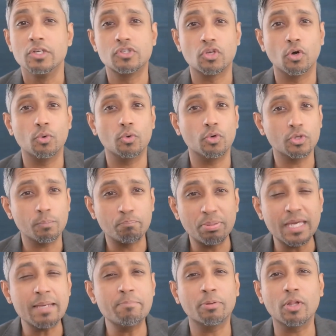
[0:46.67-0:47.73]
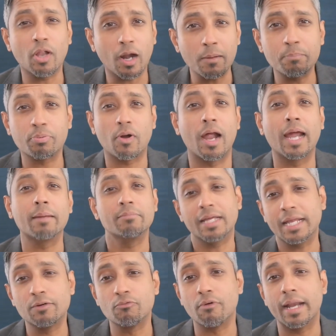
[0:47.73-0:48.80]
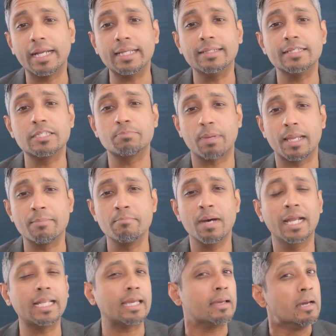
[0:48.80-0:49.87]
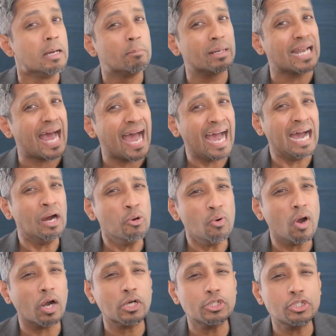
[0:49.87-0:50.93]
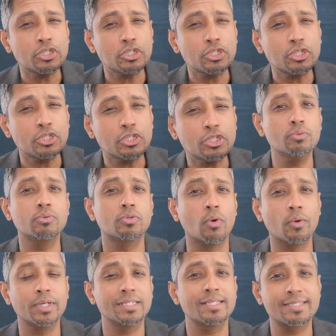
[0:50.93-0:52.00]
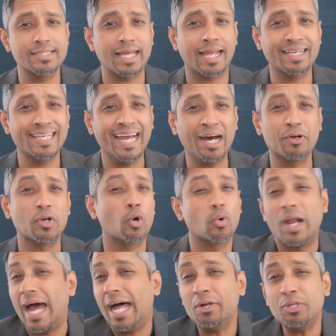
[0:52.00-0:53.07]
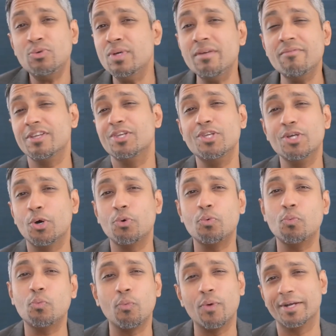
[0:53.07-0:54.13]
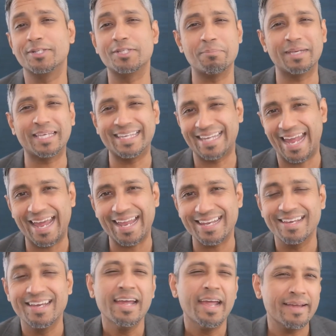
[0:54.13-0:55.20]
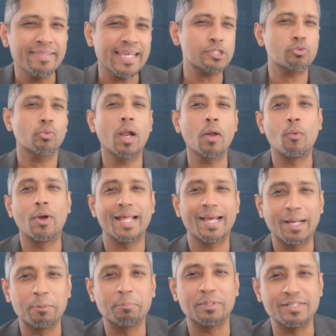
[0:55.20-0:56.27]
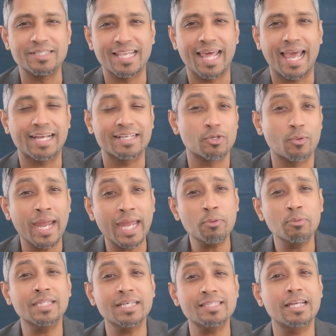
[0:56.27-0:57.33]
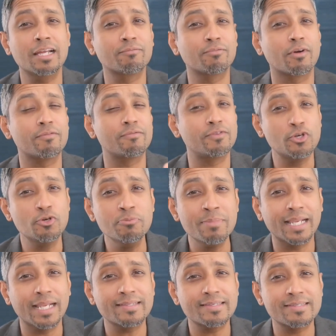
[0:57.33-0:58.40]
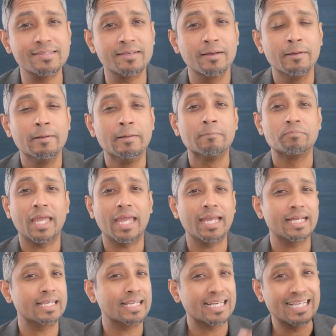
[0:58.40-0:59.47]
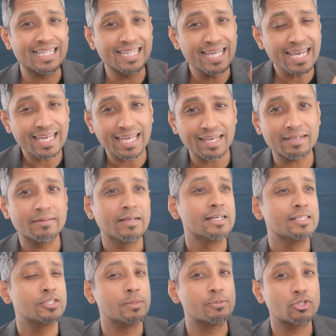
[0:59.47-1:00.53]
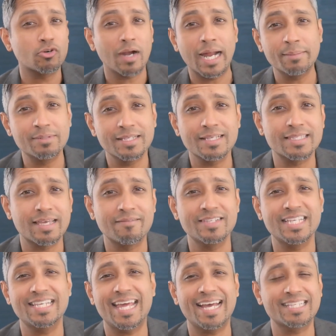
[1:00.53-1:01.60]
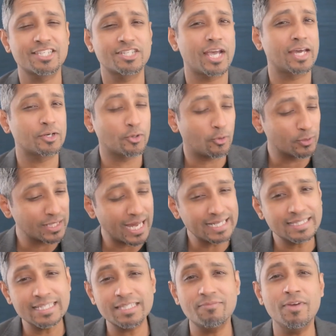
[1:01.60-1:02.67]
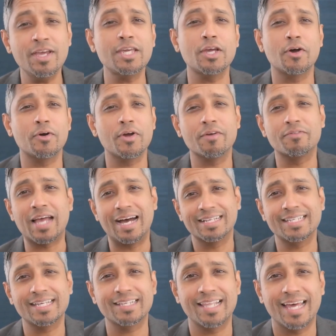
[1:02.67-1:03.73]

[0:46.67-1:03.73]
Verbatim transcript: So people are primed and ready to spend money. But how are you going to stand out or how do you even know where to begin? And that's where I want to help you today. So hang with us here for a few minutes and click subscribe to the 17 Hats channel or like this video if content